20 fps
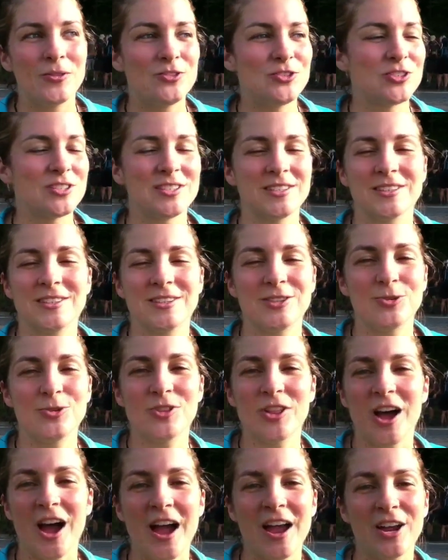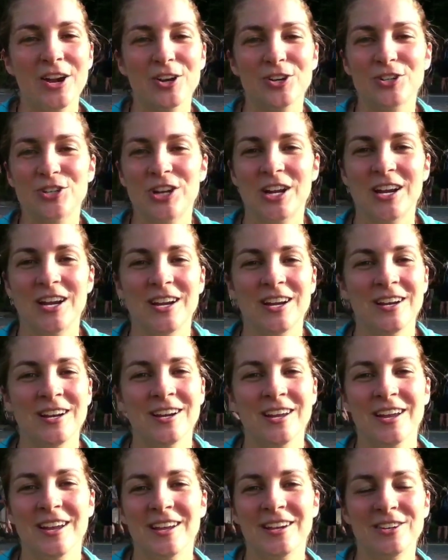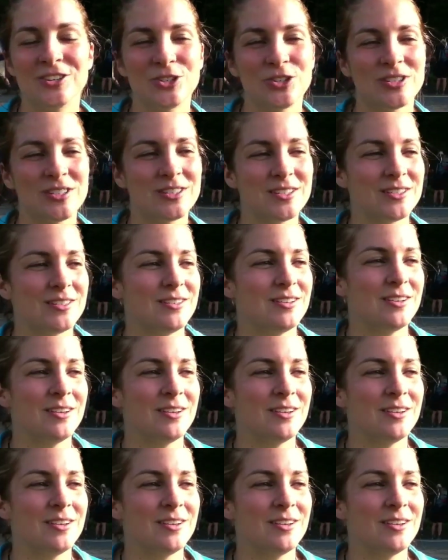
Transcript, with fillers: Just through the hiker chain, and just